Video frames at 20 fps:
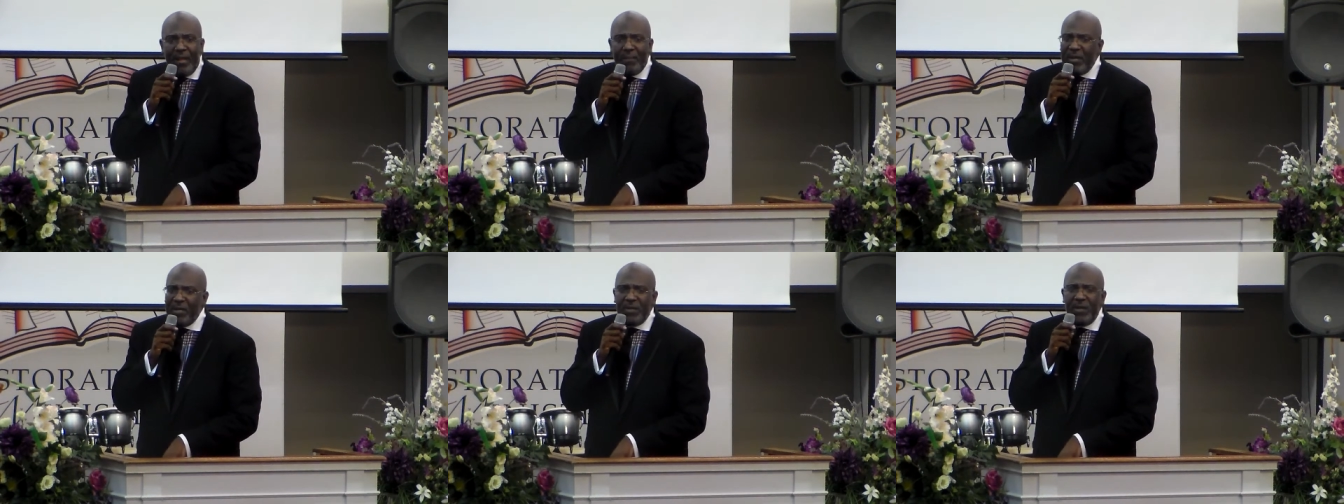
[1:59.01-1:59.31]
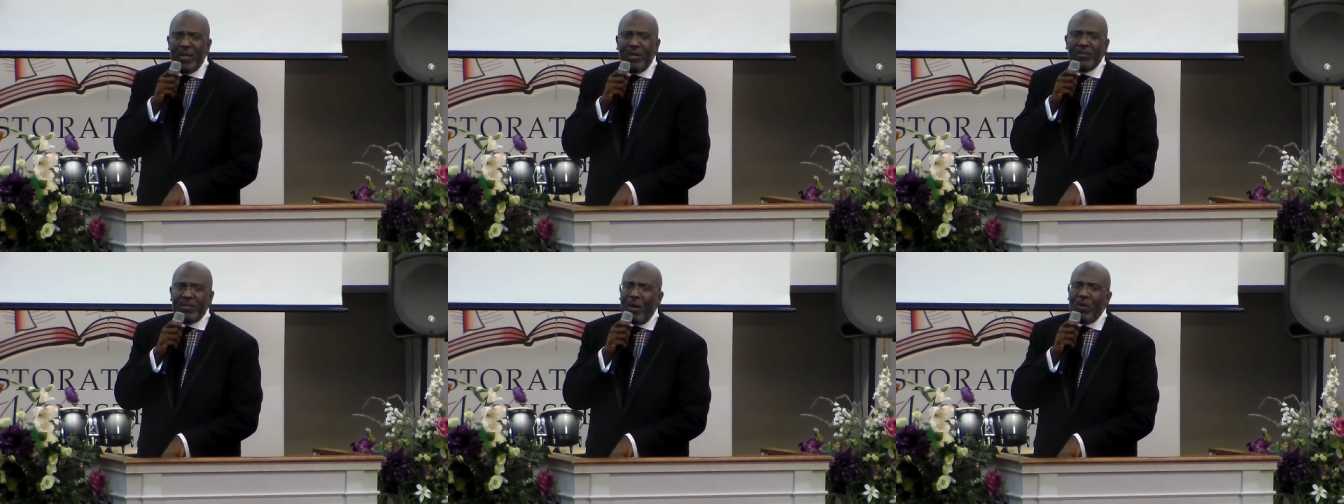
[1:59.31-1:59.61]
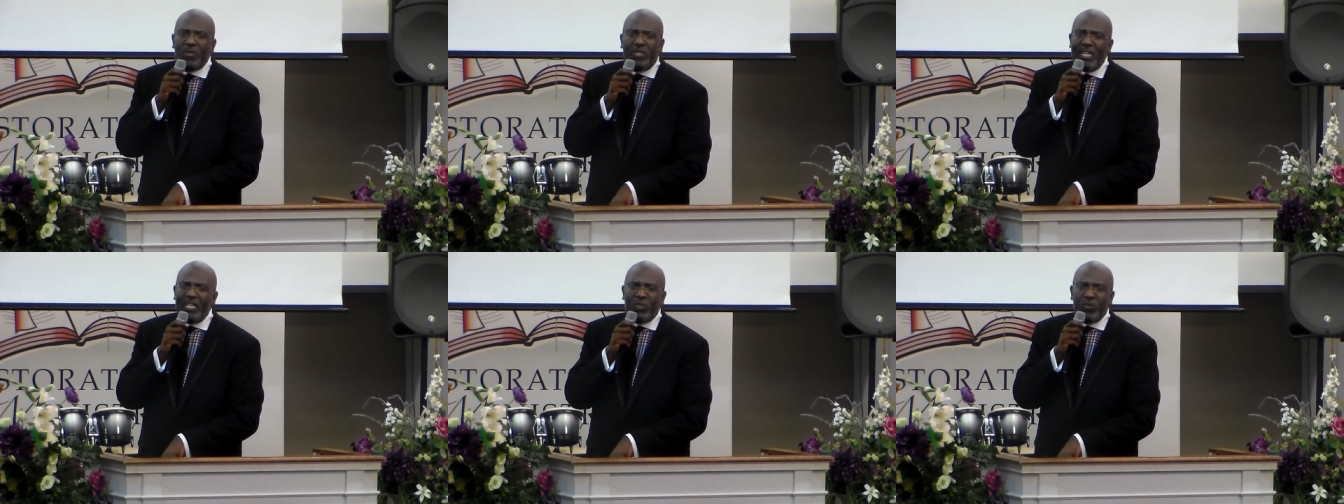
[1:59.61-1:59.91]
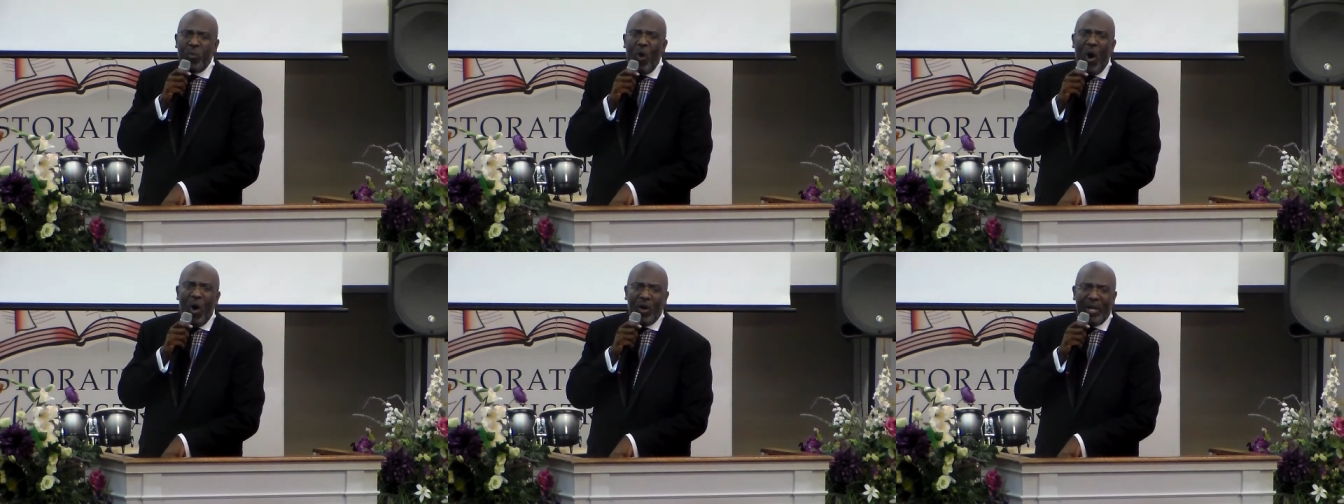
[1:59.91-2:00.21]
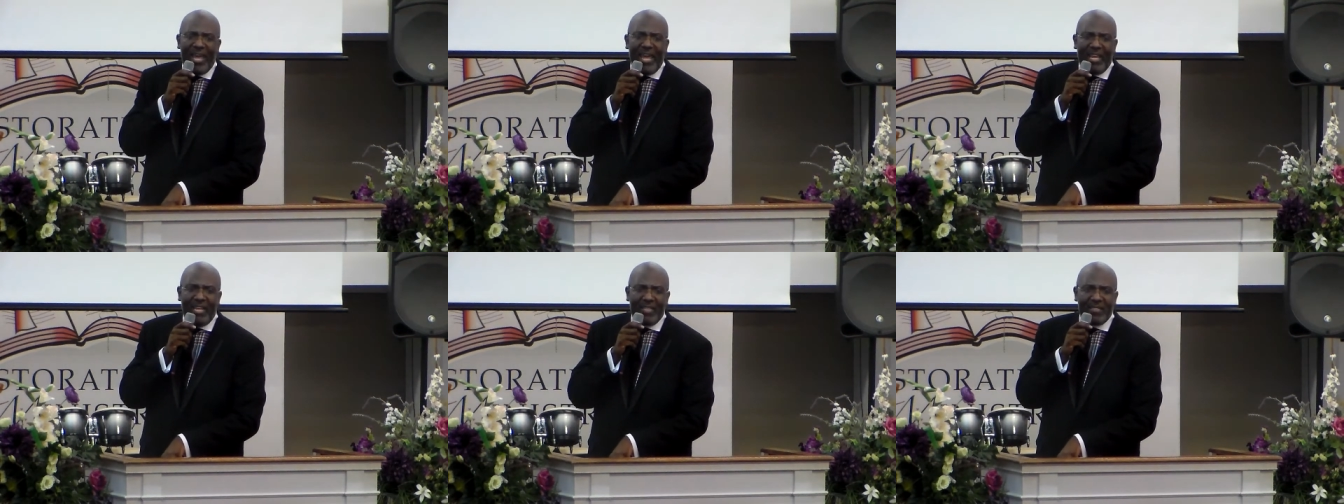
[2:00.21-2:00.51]
Amen. You don't just
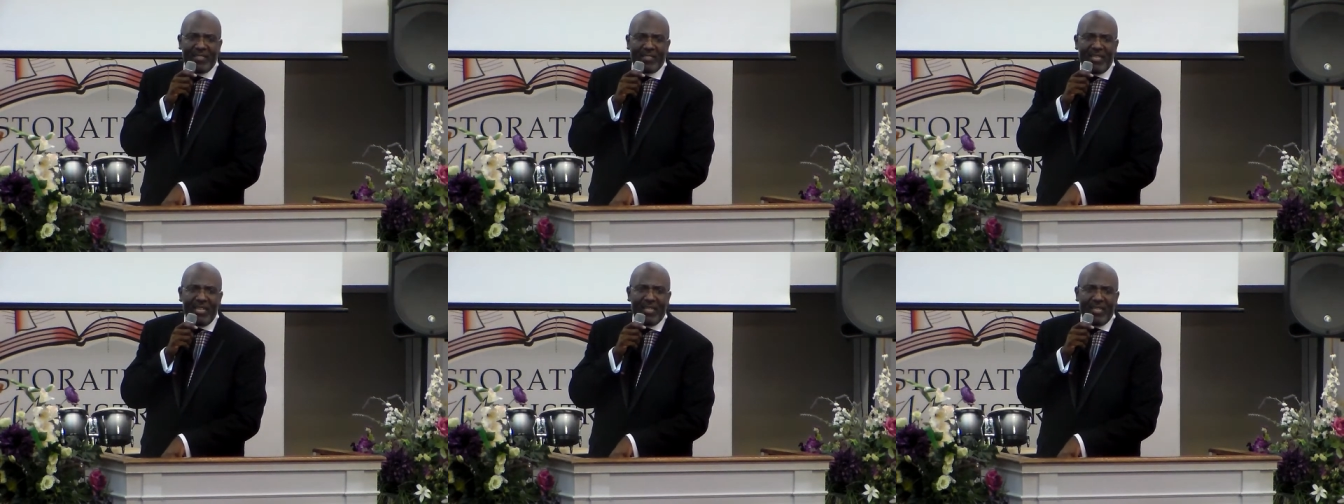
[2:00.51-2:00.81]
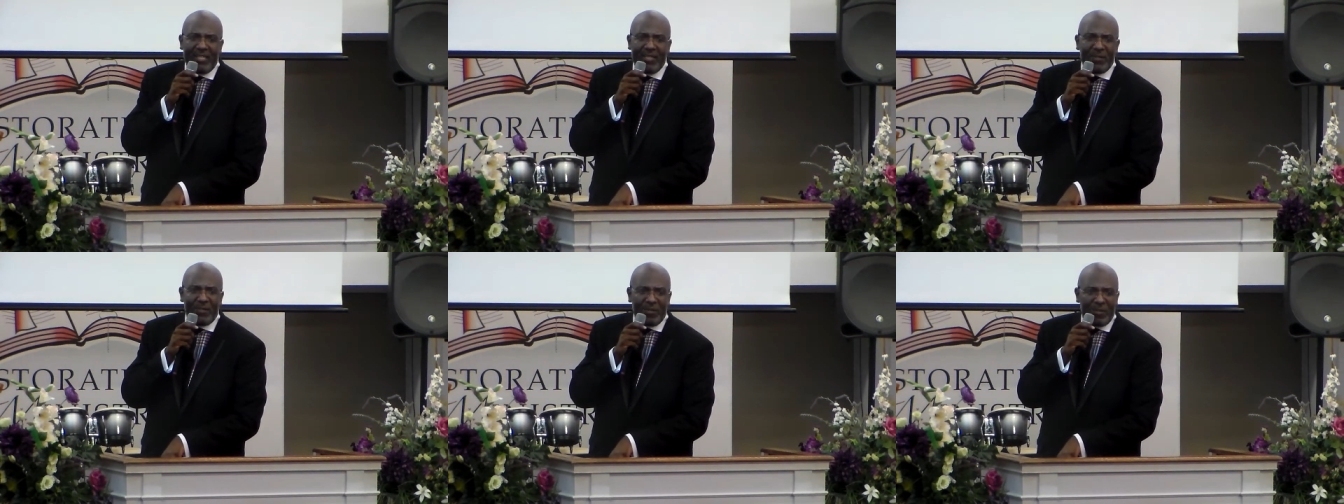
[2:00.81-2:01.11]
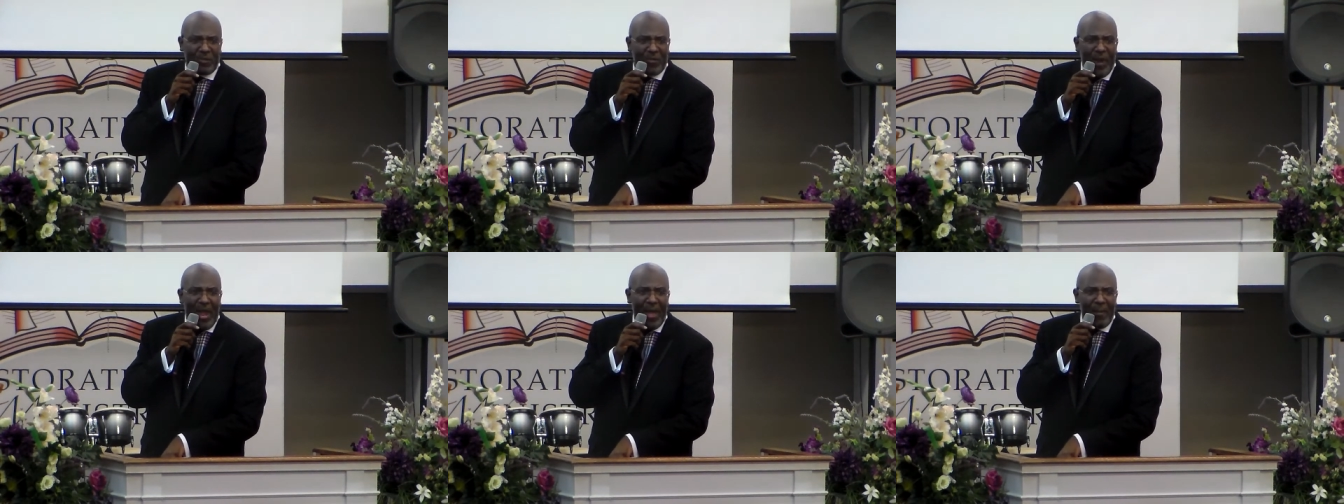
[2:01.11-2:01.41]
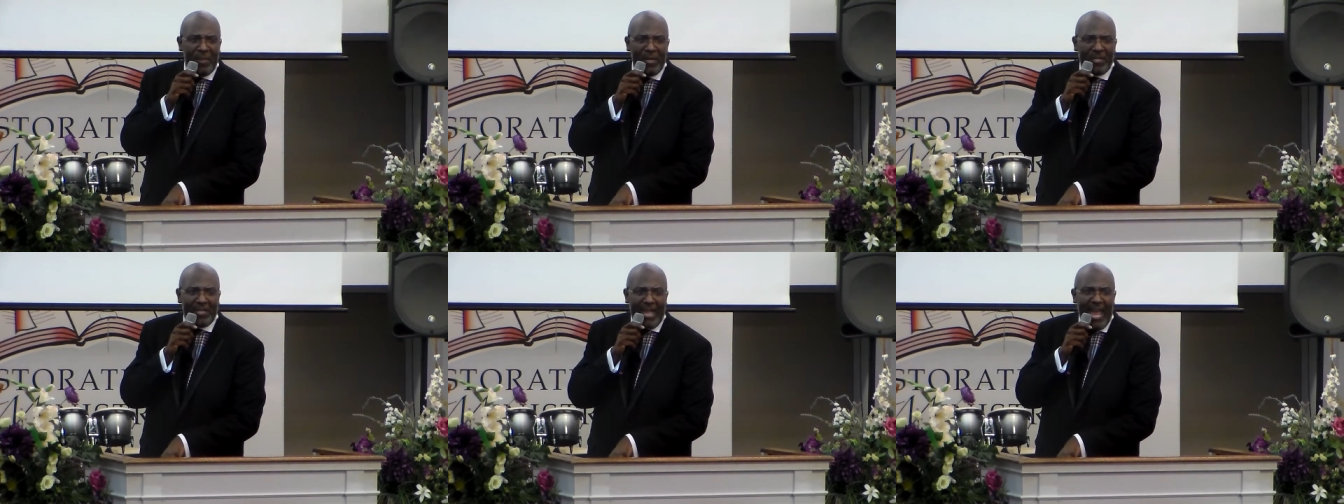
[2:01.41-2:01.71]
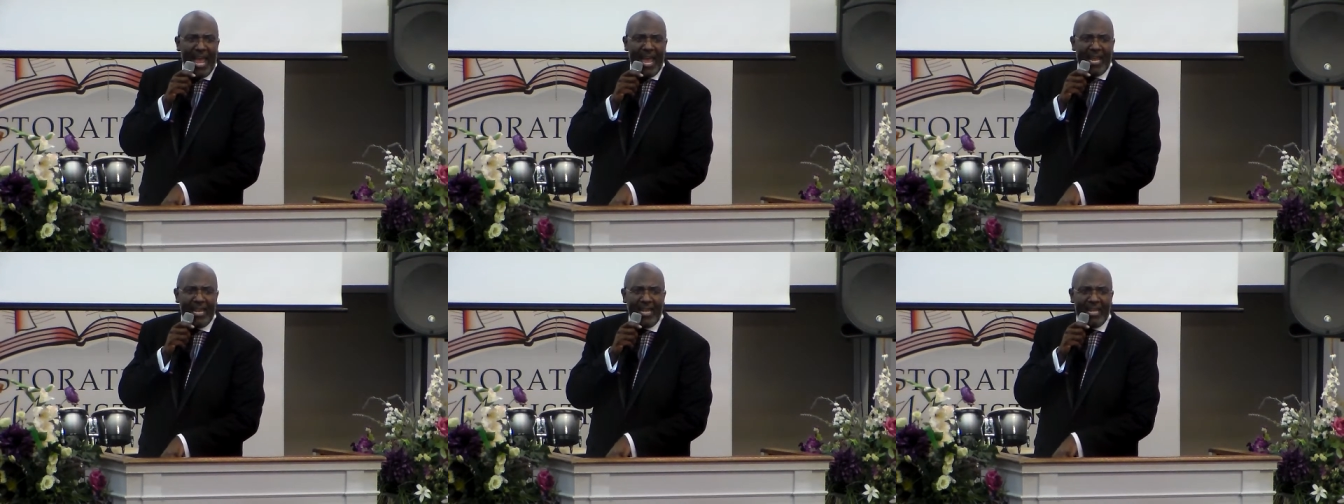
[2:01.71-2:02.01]
walk in and sit and grab the
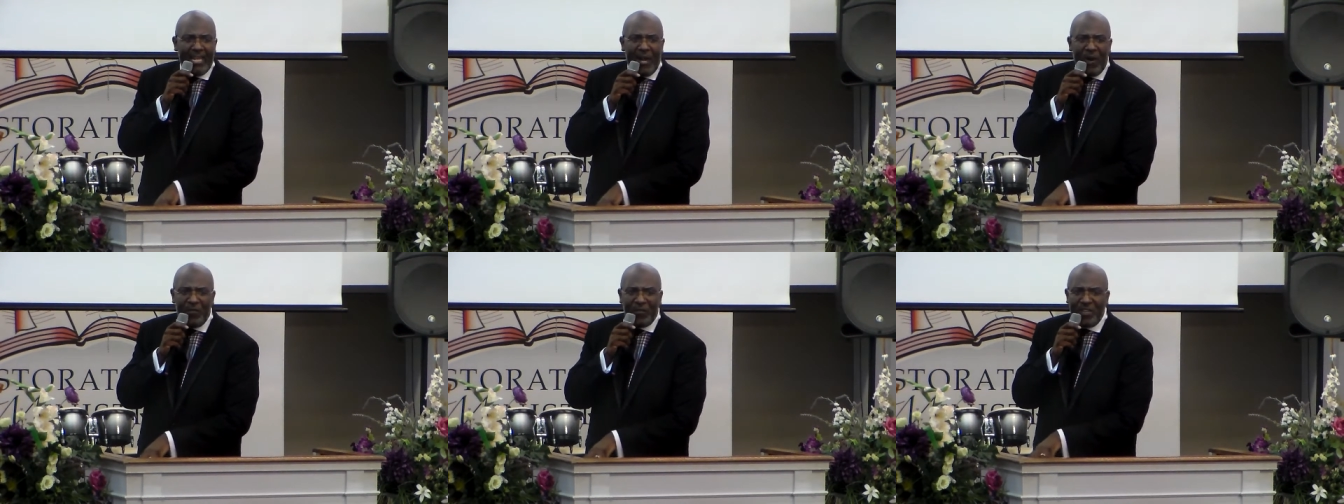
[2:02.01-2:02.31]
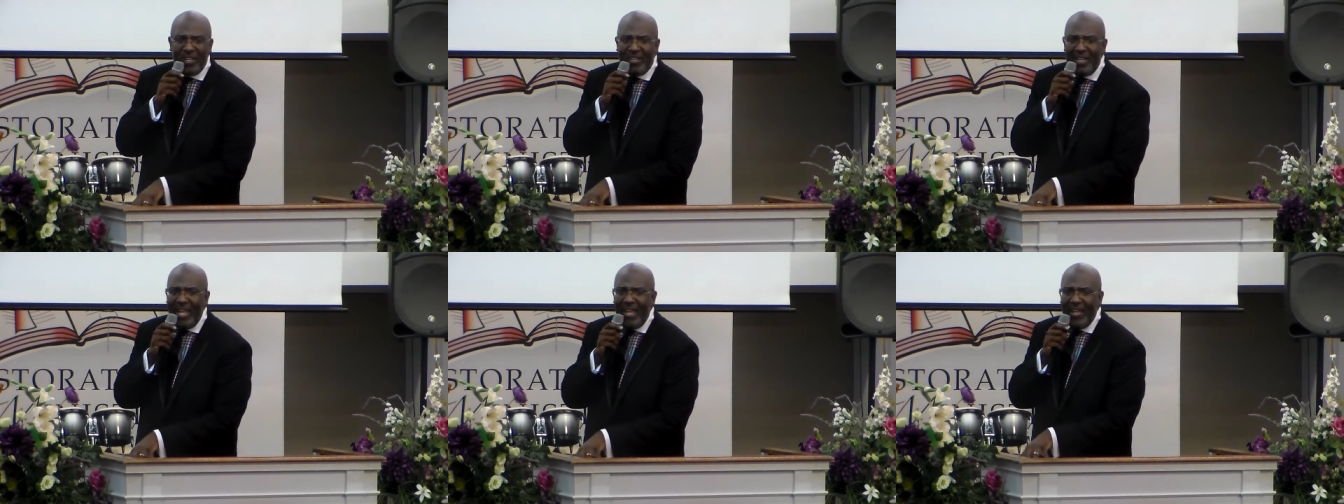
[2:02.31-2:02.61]
candy off the